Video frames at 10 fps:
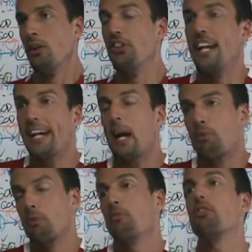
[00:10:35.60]
dig
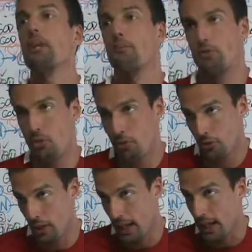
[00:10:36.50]
up some deep
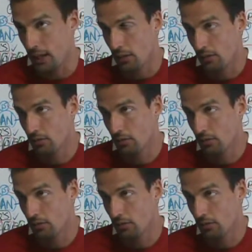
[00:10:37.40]
truths today.